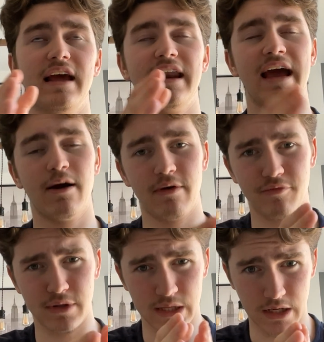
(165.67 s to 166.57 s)
and how
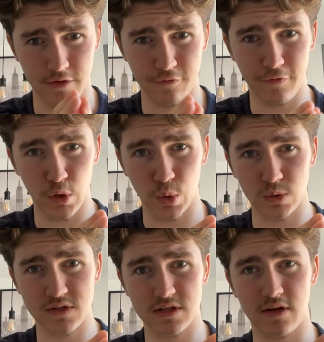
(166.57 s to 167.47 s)
everything
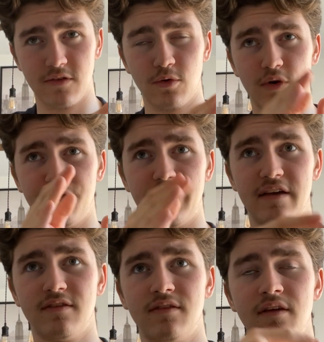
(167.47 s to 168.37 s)
unfolds, and sort of
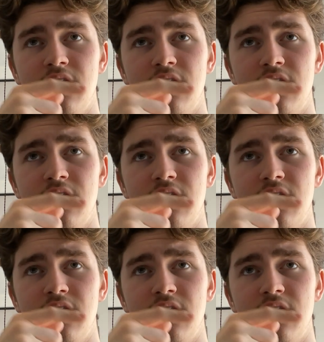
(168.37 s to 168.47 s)
this